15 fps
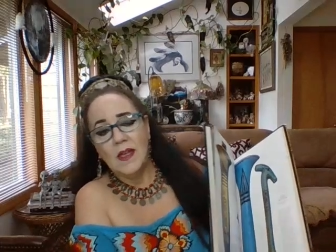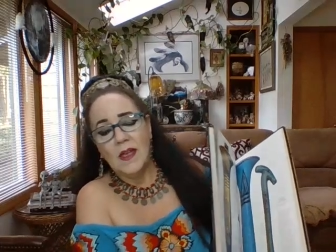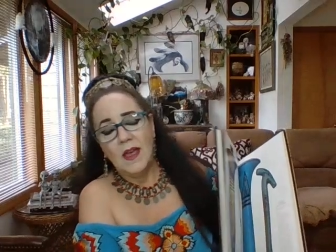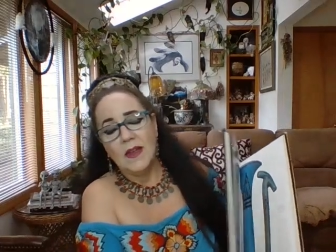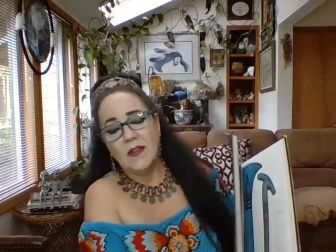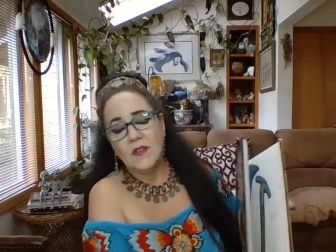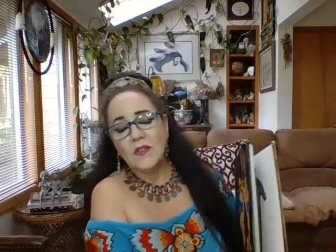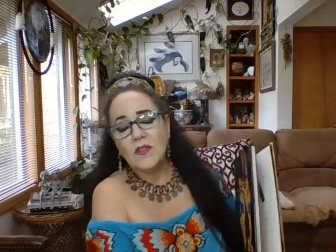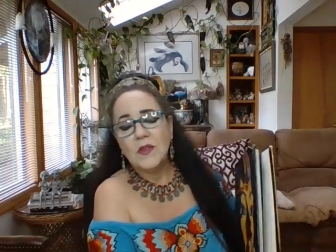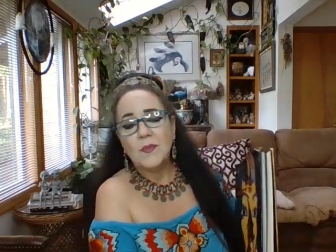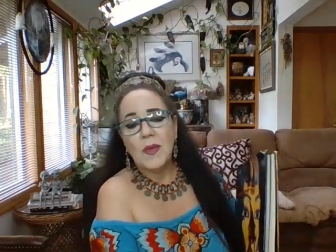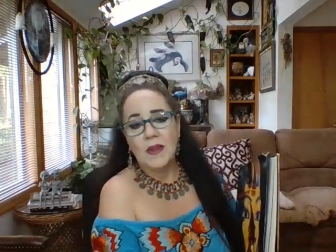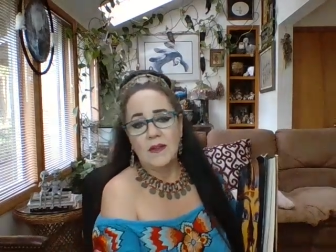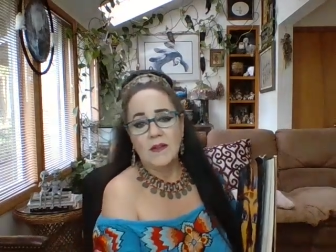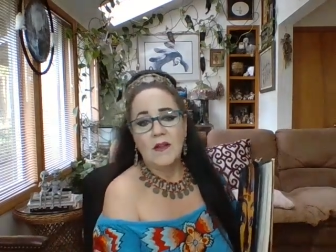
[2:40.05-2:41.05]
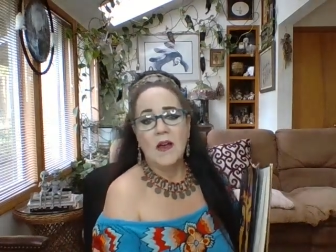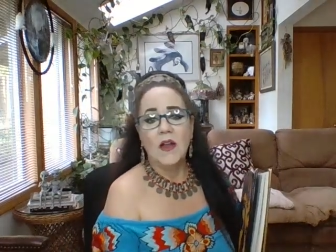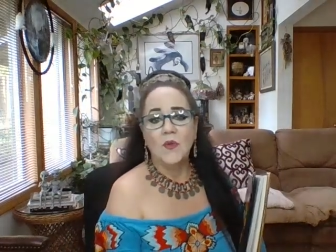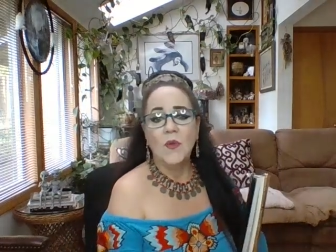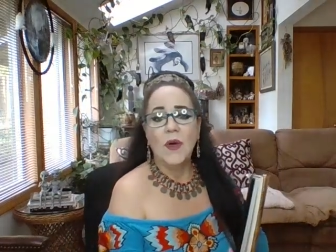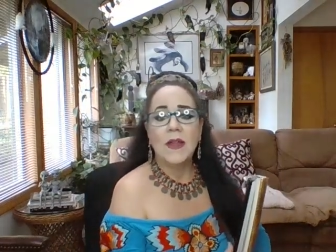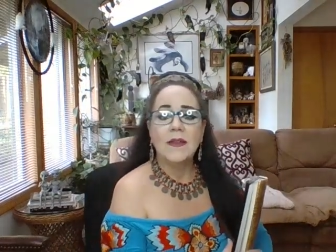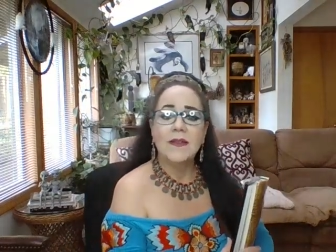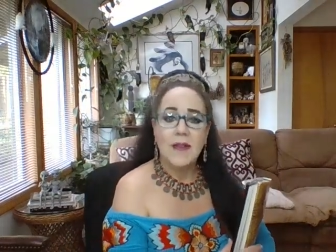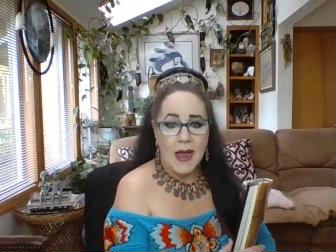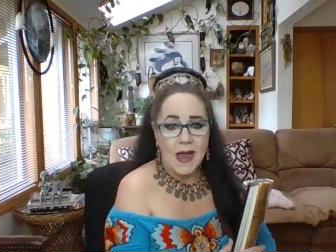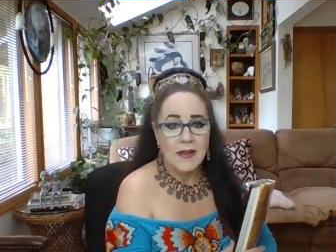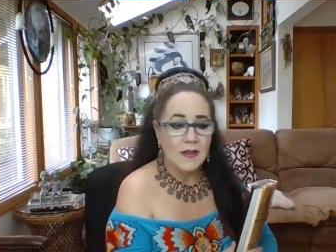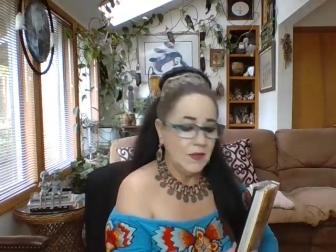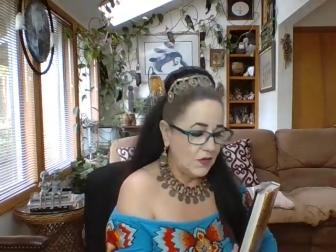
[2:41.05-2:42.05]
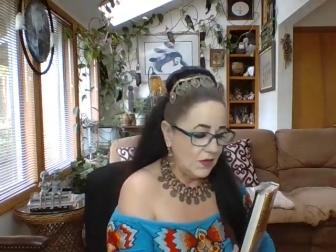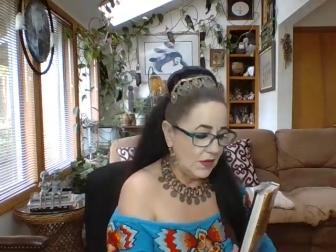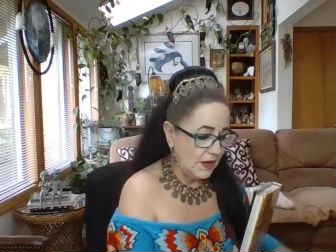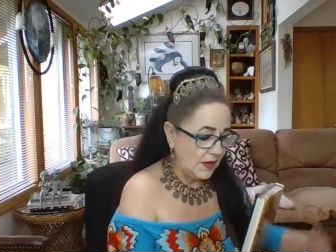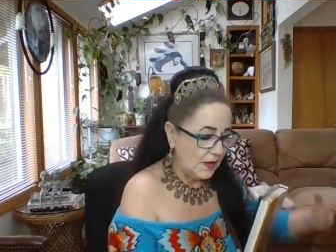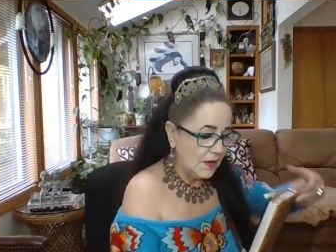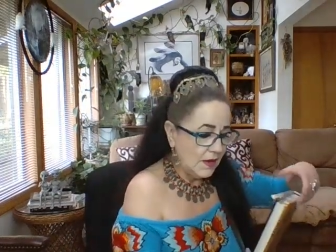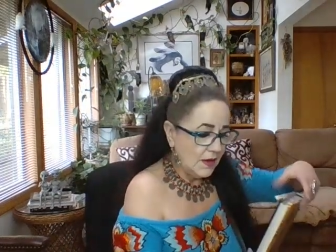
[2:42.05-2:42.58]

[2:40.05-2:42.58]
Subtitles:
And it just depended on what dynasty